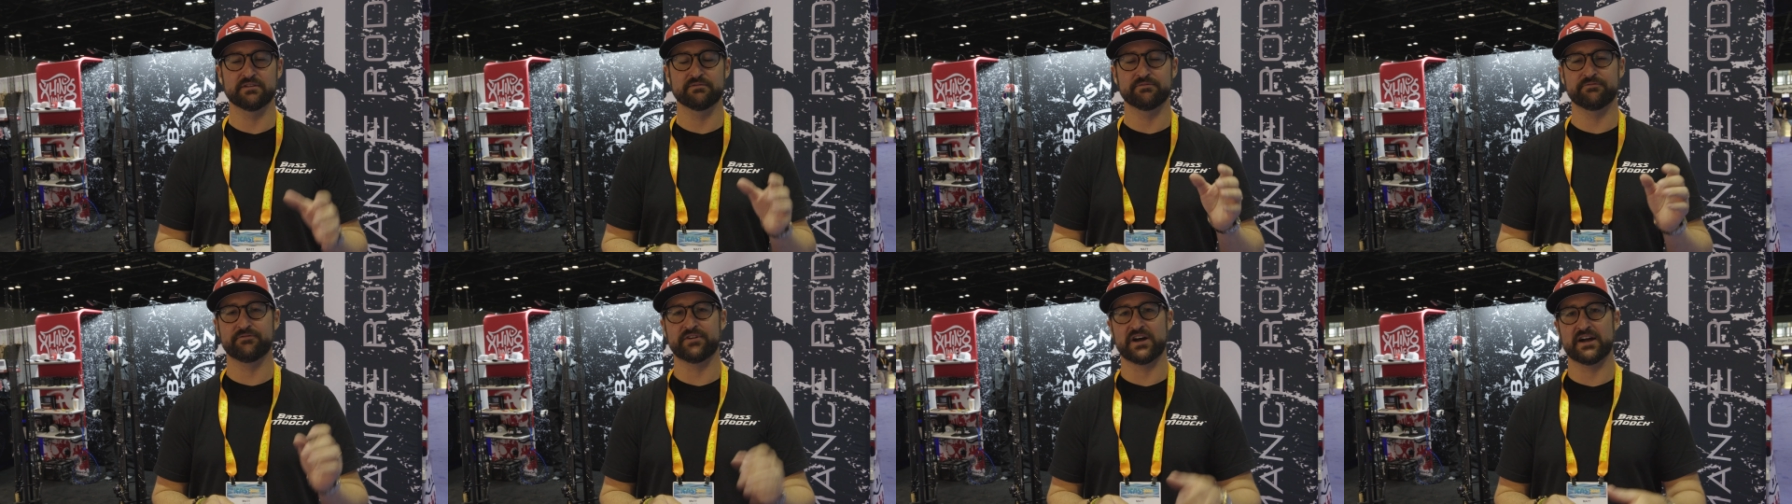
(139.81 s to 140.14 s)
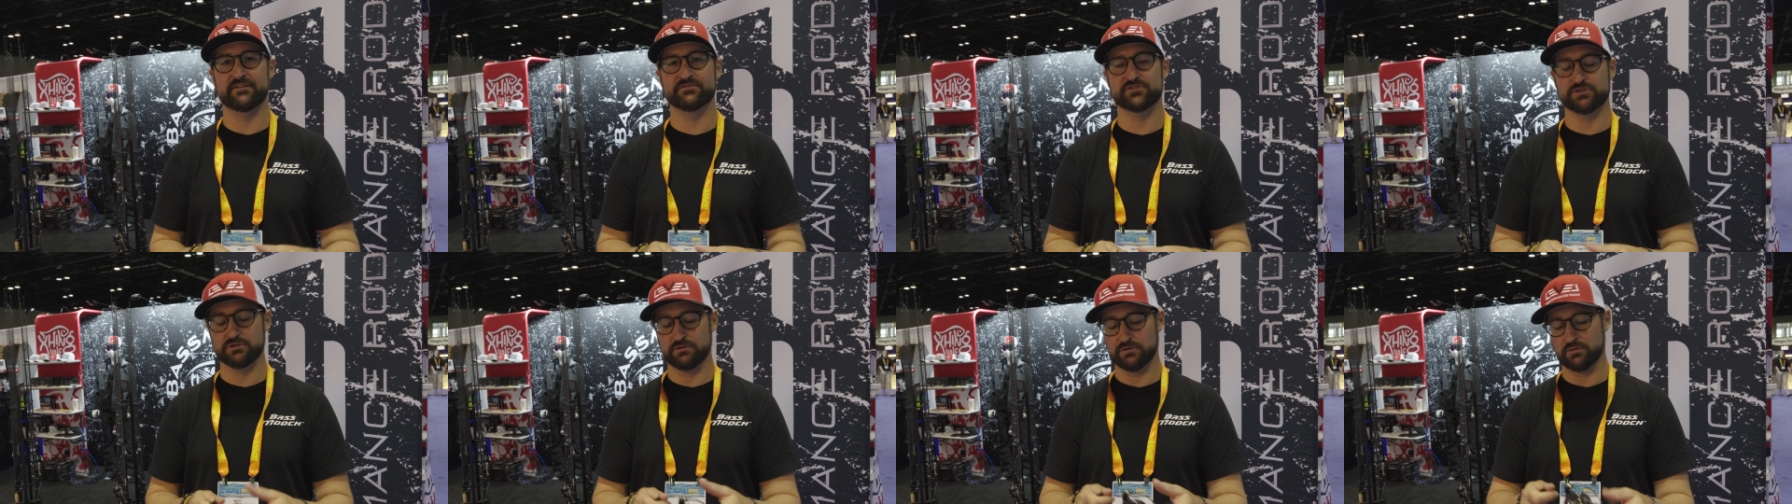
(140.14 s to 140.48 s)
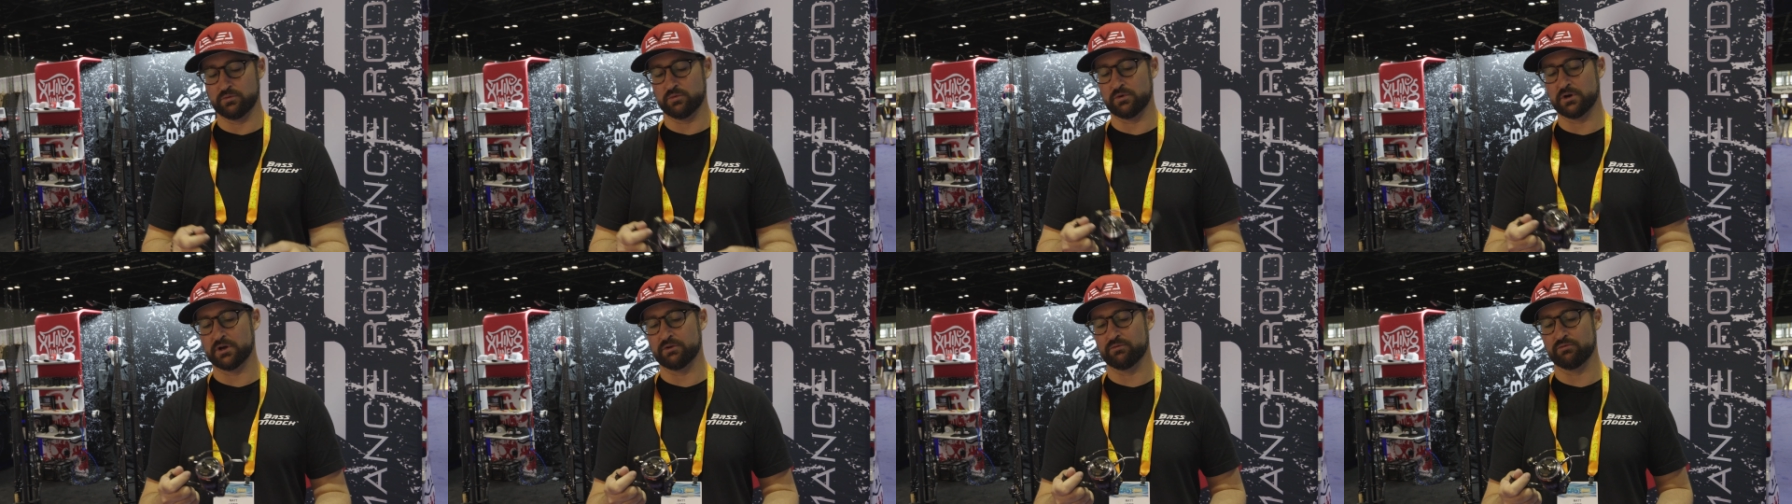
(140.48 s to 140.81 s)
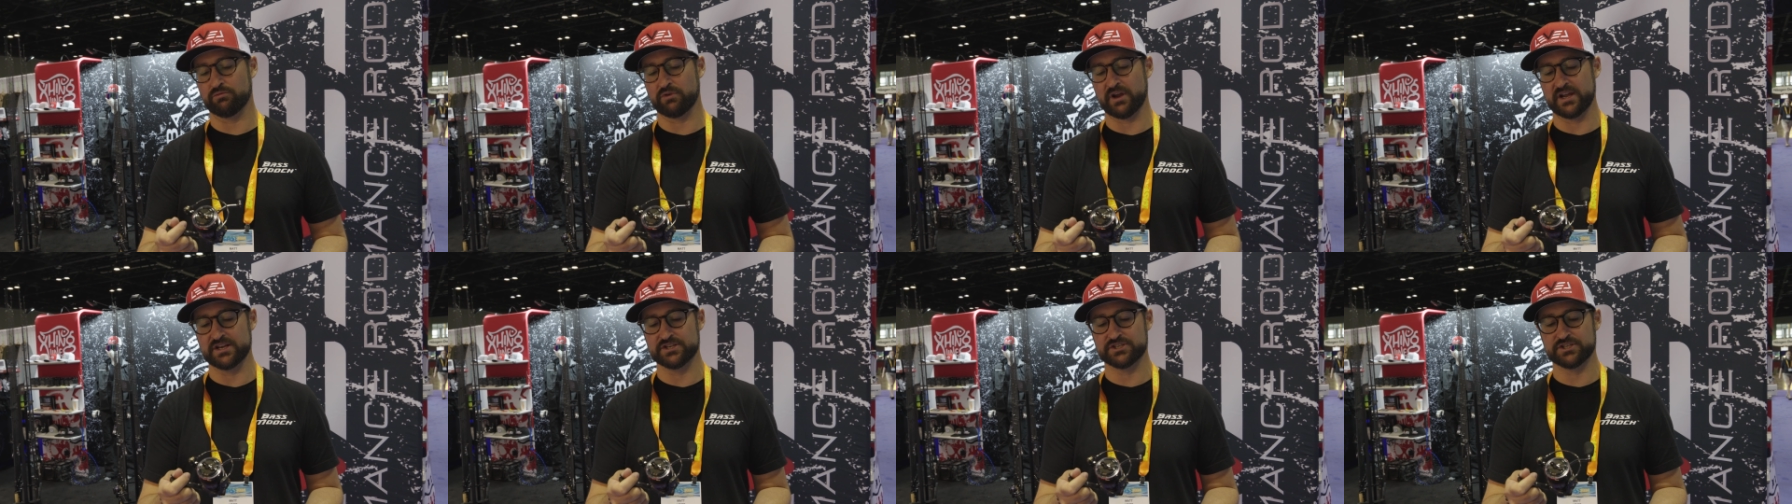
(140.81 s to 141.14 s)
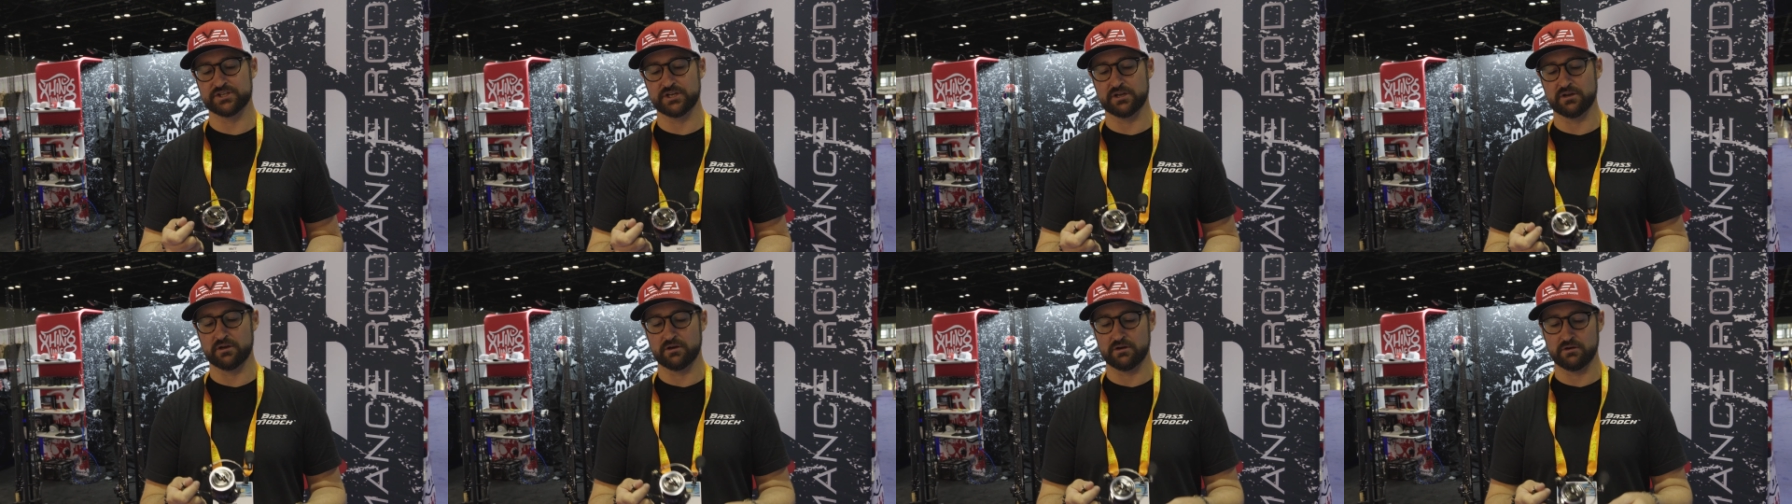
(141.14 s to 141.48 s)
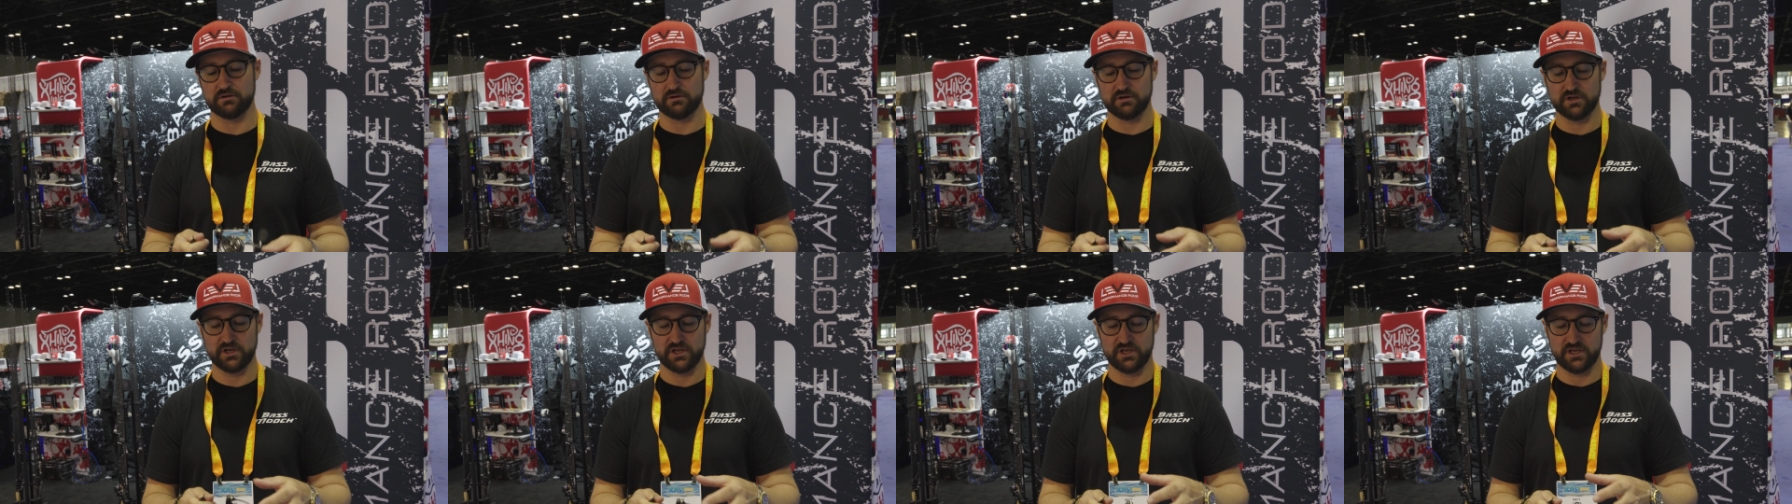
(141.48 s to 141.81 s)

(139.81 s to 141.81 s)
5 2 to 1 ratio.